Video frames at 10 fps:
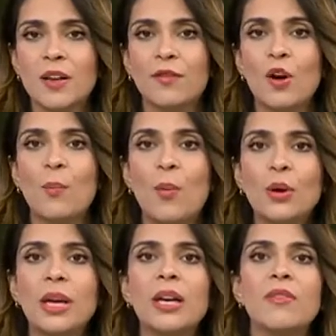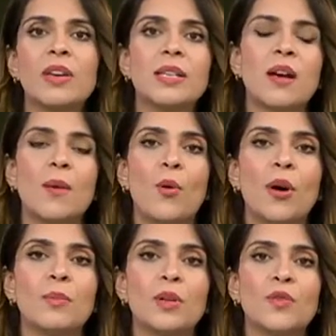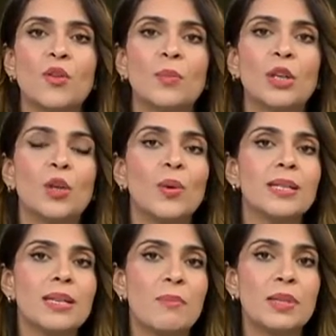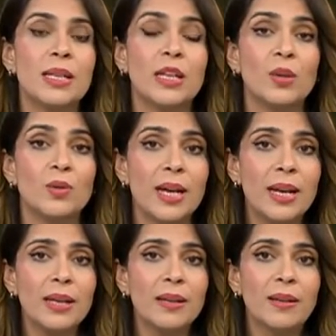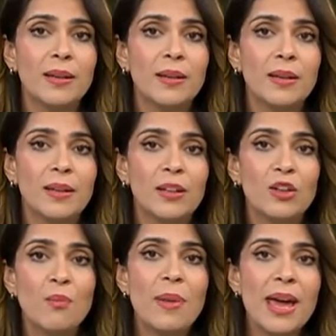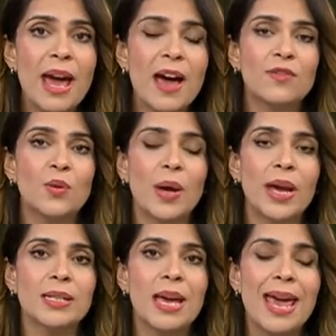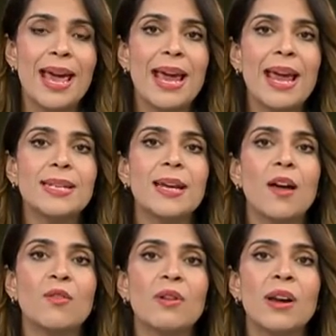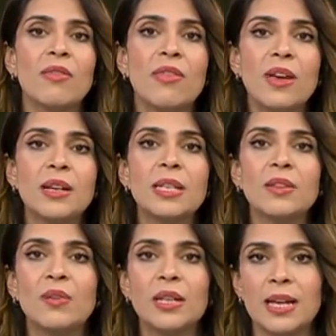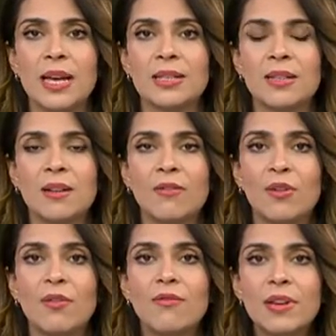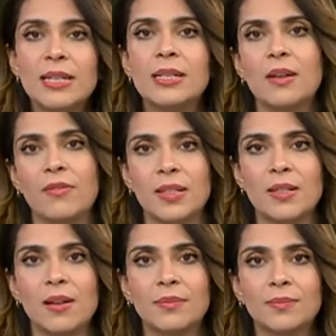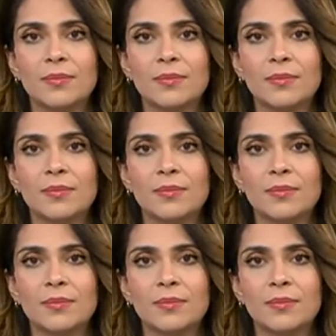if you're booking a visa appointment from the US Embassy in New Delhi, you may have to wait 833 days for a visitor visa.